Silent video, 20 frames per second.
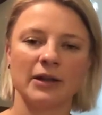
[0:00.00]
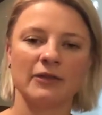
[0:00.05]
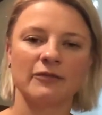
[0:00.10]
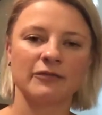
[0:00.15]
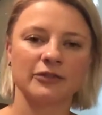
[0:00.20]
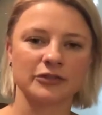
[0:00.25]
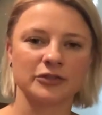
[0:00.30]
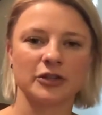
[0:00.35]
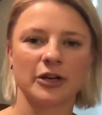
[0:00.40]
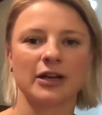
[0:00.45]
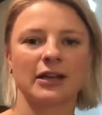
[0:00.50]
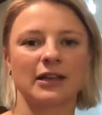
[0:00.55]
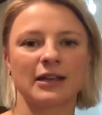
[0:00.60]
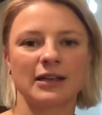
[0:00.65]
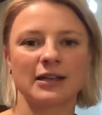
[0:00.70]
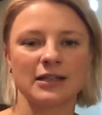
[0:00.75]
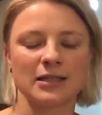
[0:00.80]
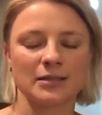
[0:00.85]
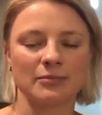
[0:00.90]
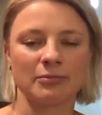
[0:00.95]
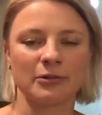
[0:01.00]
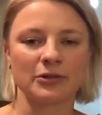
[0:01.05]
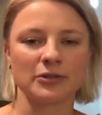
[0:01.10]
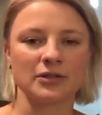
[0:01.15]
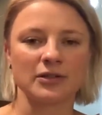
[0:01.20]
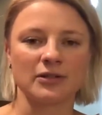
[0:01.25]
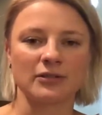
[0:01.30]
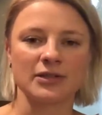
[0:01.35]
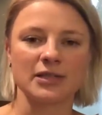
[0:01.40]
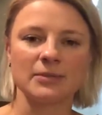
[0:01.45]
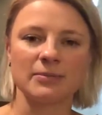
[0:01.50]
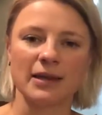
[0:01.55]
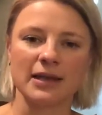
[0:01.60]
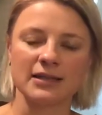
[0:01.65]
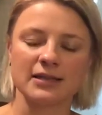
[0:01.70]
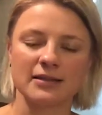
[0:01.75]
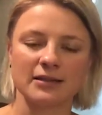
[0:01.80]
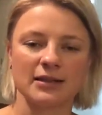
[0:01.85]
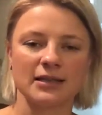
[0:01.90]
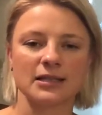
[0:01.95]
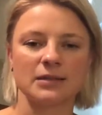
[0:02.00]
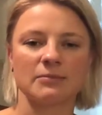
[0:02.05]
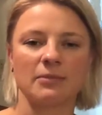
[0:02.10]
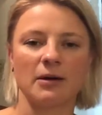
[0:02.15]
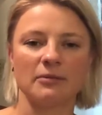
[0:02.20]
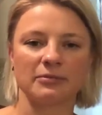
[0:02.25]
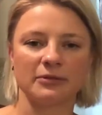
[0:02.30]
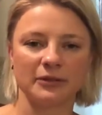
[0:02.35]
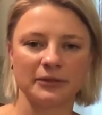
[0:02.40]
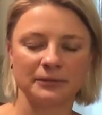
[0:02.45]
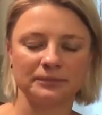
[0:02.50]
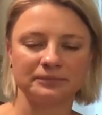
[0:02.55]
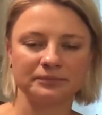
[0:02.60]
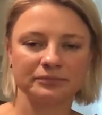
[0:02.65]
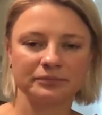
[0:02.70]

infiltrating his personal space and his bubble.